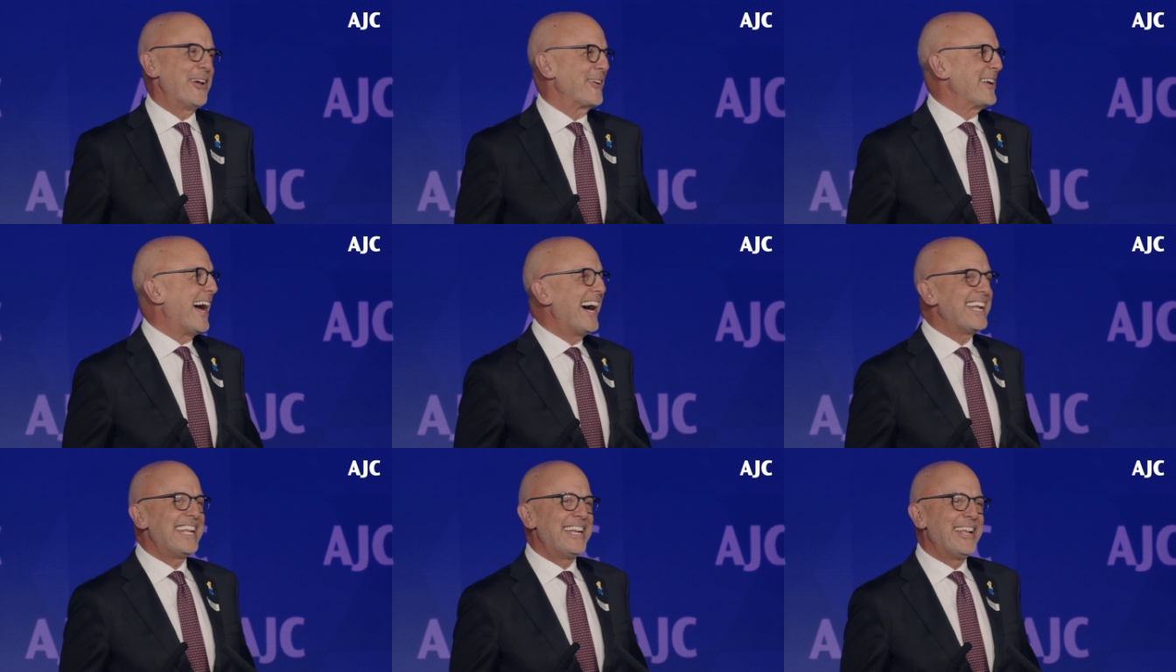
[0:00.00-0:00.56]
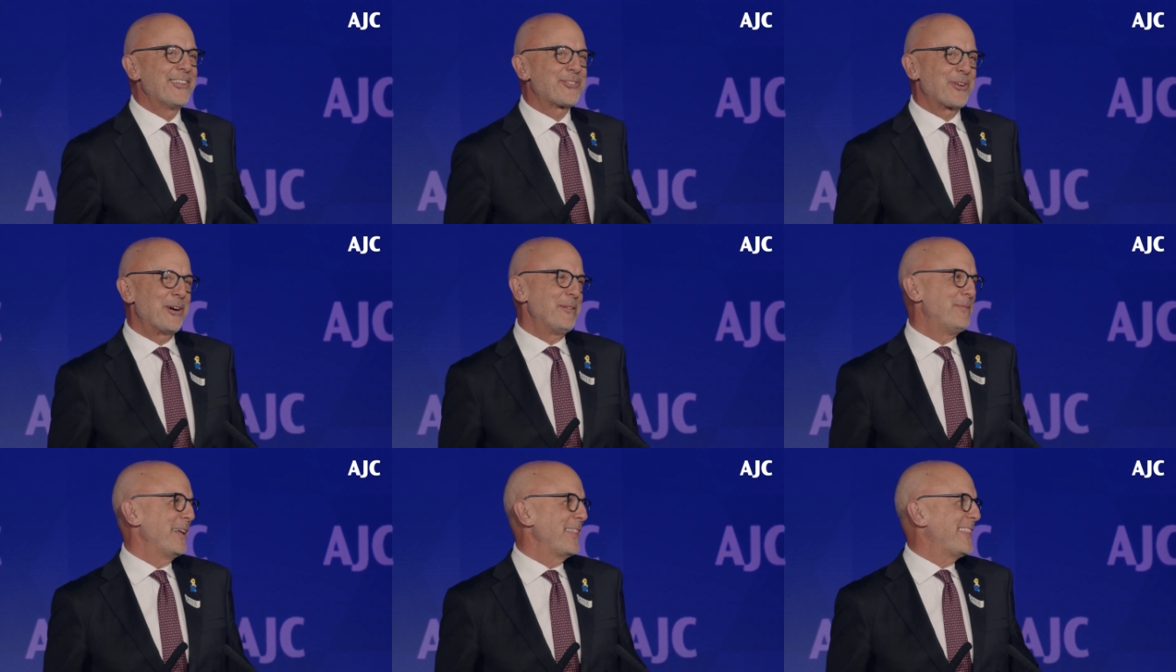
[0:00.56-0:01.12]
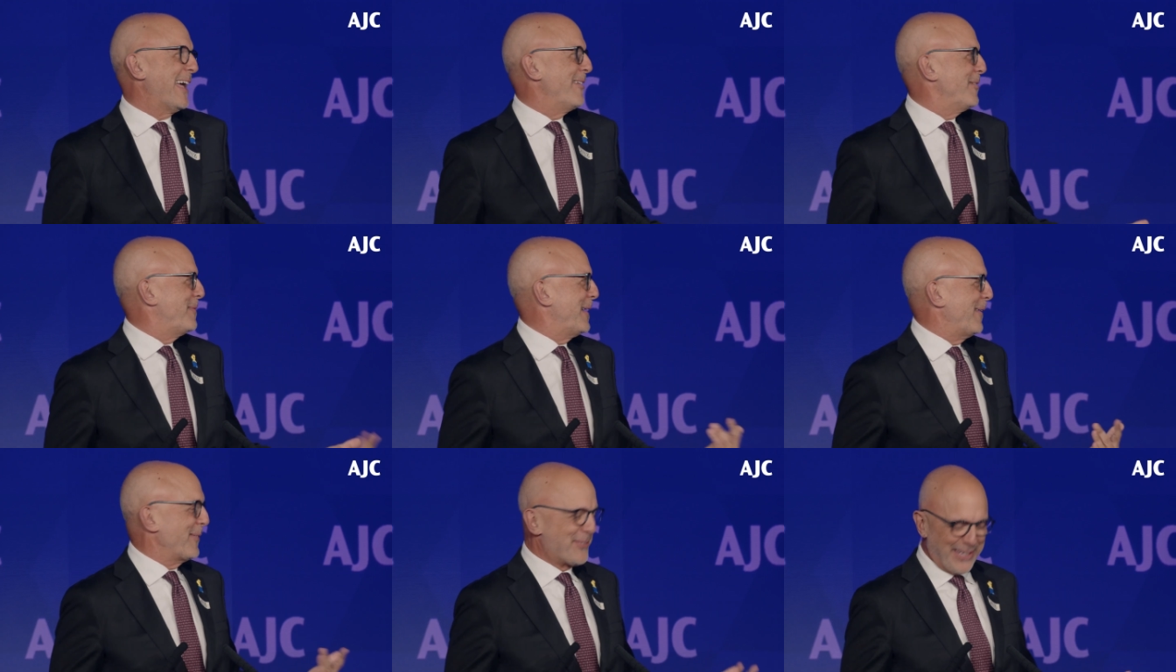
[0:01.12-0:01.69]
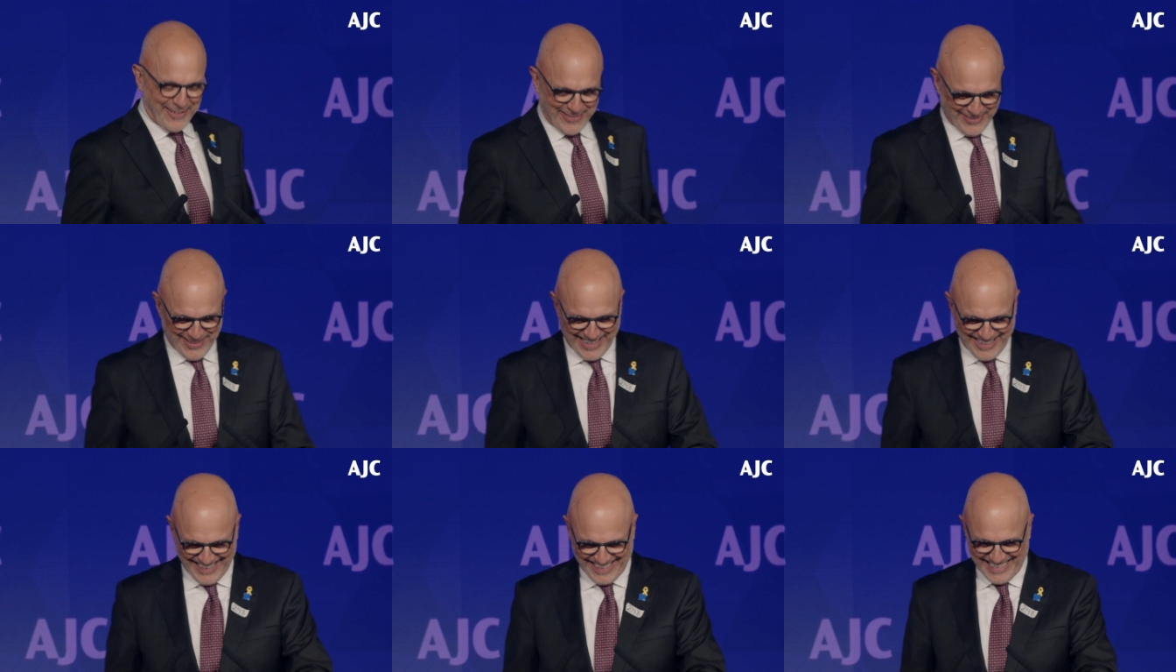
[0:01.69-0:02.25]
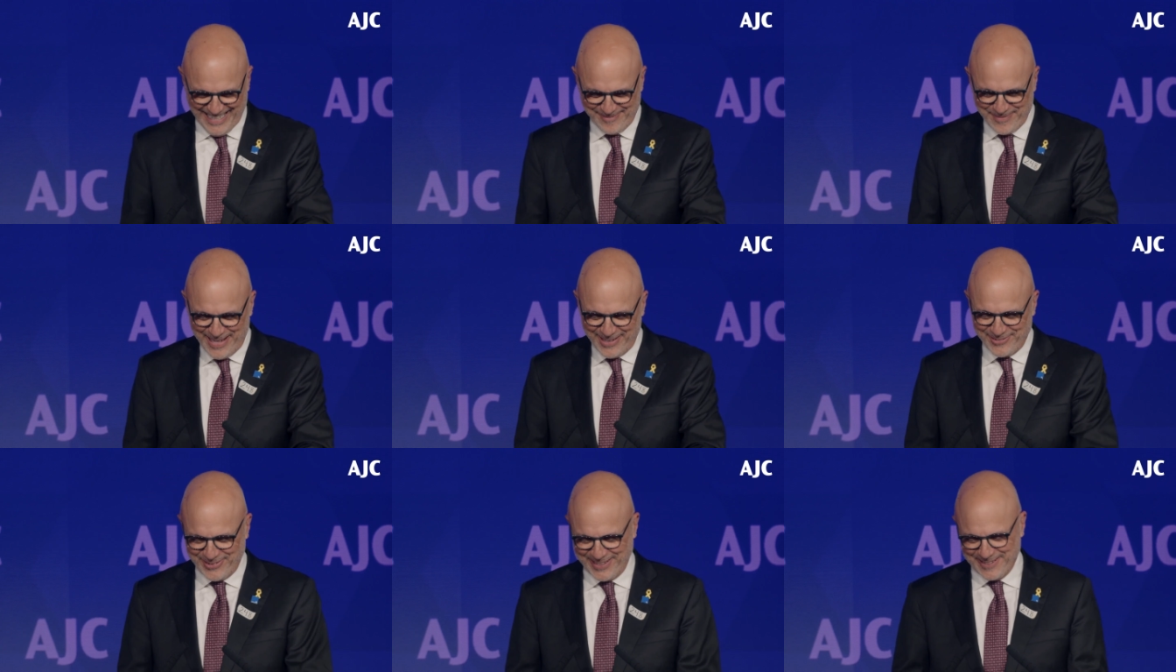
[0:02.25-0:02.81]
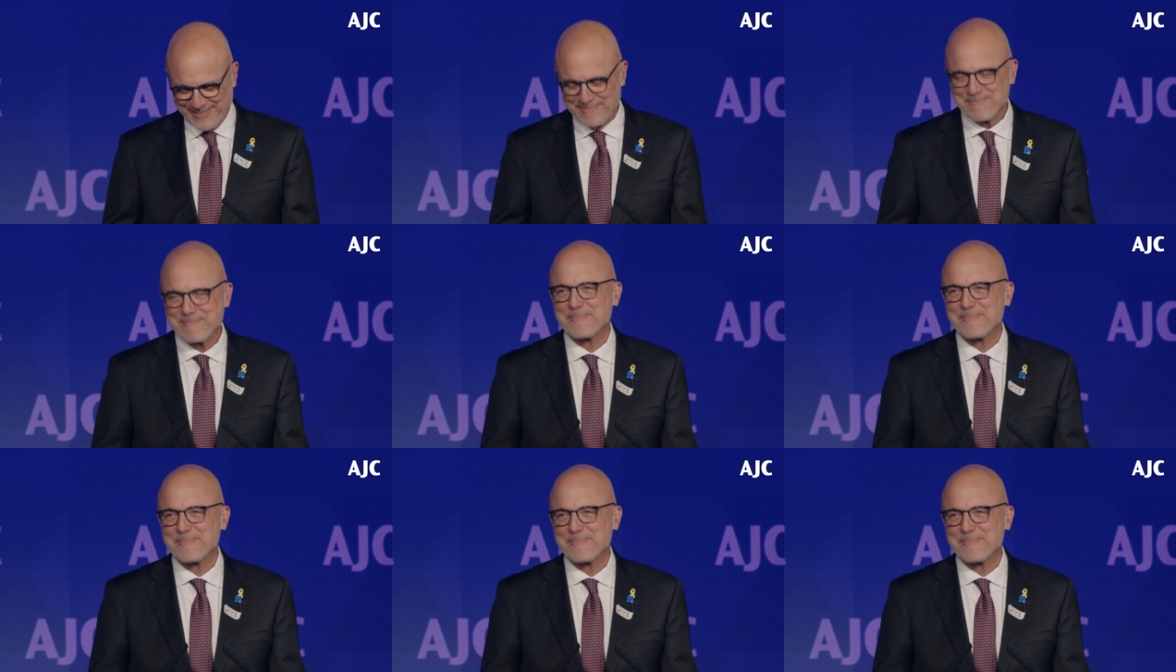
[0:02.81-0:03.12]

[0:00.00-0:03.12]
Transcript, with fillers: They're not in Israel, but they would be upset that they didn't get mentioned.